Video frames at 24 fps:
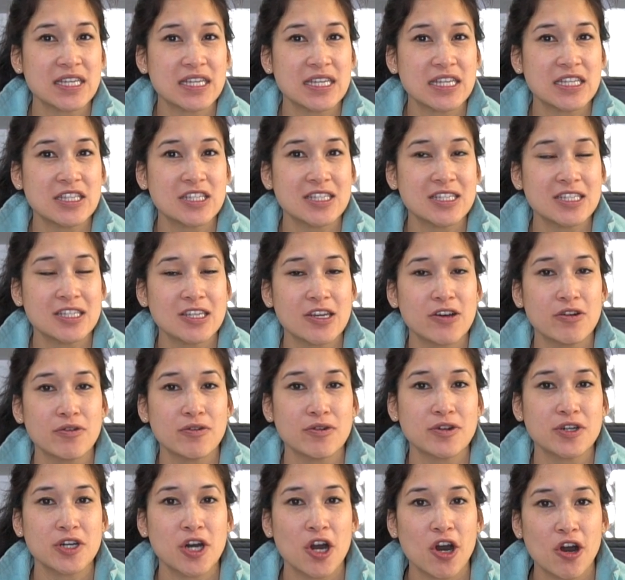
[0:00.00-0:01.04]

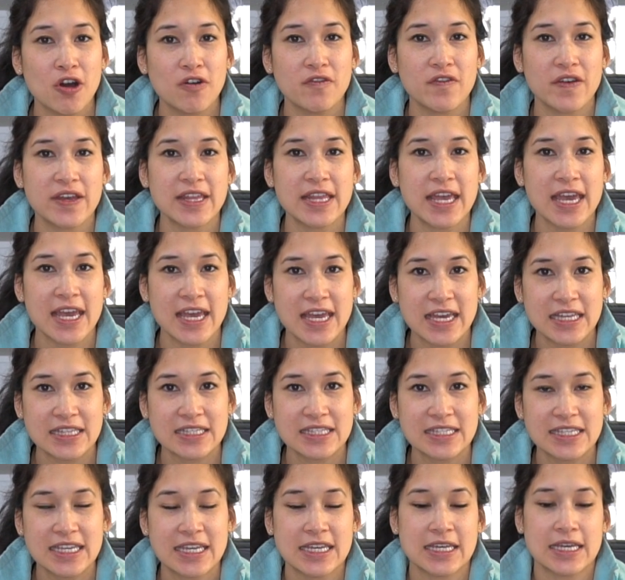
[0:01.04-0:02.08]
until COVID hit,